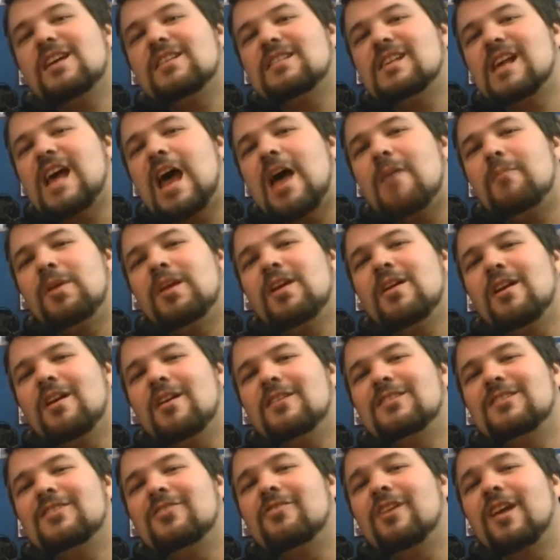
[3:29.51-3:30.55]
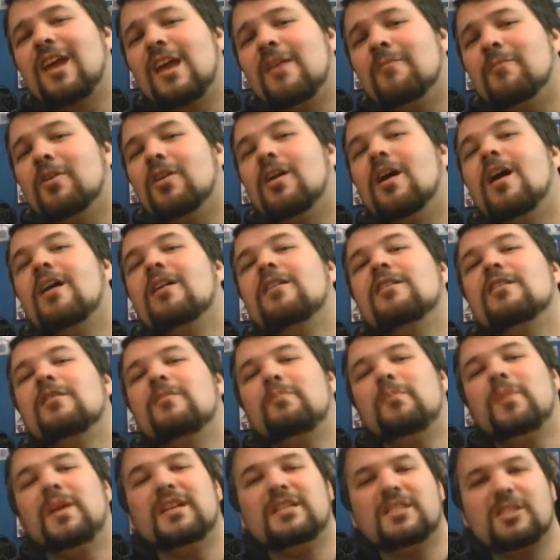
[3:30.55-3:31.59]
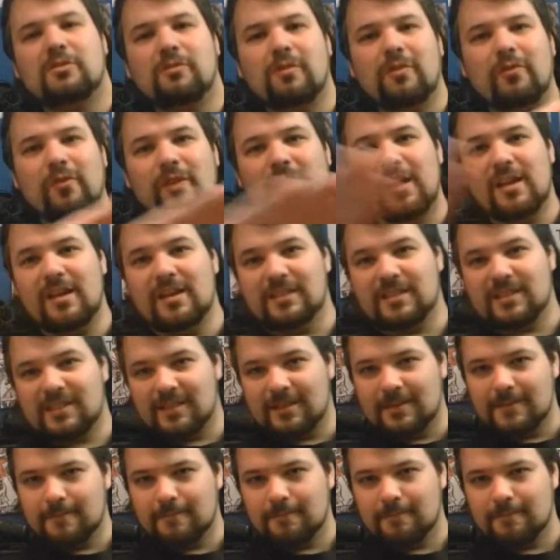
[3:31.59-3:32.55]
a happy console gamer, I'm gonna beat you with ease.